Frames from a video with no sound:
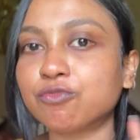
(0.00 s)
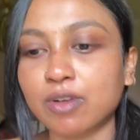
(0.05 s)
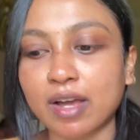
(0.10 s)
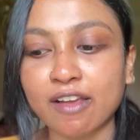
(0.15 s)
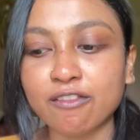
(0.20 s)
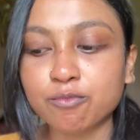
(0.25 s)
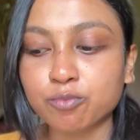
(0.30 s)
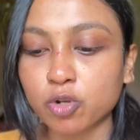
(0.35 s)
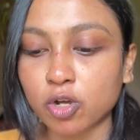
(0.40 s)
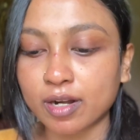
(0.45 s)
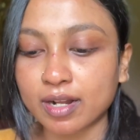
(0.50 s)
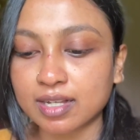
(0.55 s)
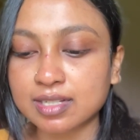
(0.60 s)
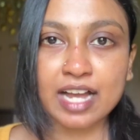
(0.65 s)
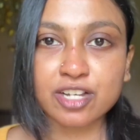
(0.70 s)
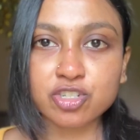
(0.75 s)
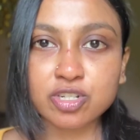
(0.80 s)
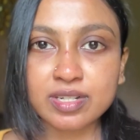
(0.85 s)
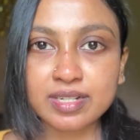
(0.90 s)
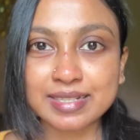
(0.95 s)
five products
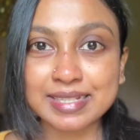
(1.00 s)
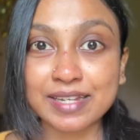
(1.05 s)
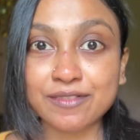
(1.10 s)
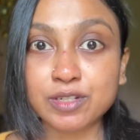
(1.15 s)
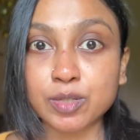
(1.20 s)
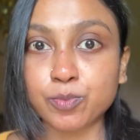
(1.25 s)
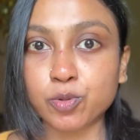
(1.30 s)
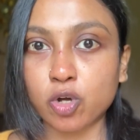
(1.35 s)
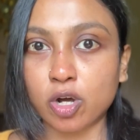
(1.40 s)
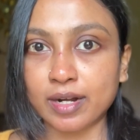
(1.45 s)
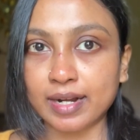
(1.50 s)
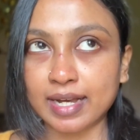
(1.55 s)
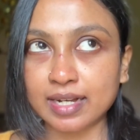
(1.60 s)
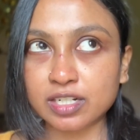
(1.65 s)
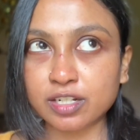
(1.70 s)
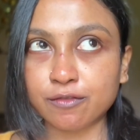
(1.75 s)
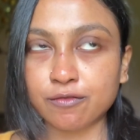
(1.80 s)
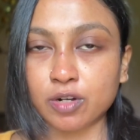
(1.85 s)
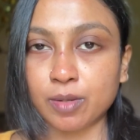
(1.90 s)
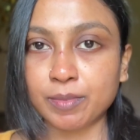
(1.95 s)
I actually received a
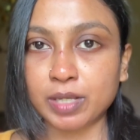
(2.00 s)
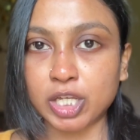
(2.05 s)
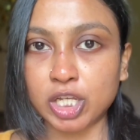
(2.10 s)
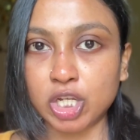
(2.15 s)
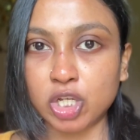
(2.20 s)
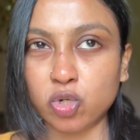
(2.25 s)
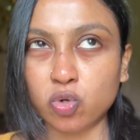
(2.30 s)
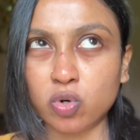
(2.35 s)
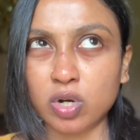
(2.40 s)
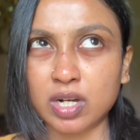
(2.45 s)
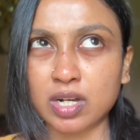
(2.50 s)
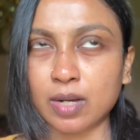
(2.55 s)
product from kiro